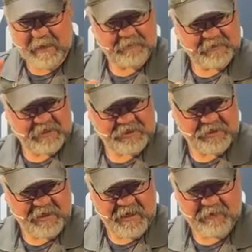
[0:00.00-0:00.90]

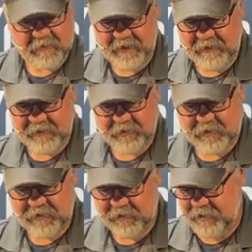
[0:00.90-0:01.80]
competition gun, right?
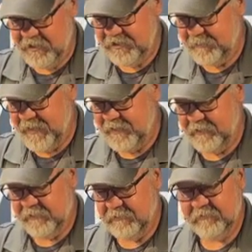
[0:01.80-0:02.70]
You're going to
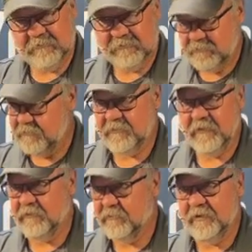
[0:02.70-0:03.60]
spend,
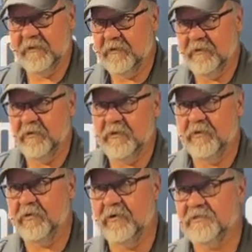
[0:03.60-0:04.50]

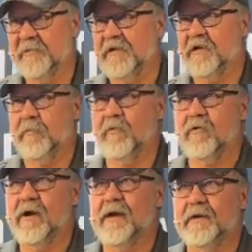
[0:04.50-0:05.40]
you're going to spend a couple
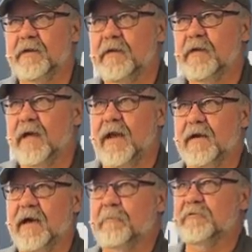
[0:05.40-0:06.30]
grand on
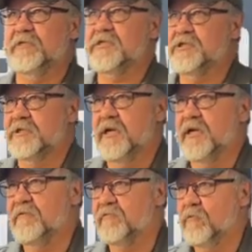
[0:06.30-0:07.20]
a competition
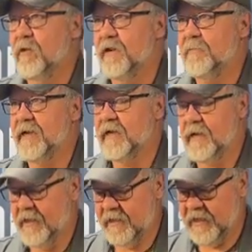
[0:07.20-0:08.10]
gun if you want to make
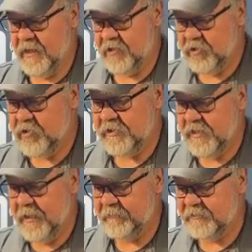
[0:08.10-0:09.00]
a
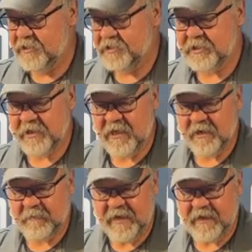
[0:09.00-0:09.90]
good competition
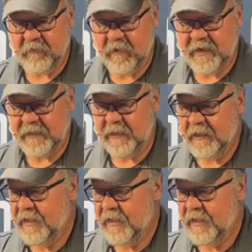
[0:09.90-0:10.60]
gun and make it right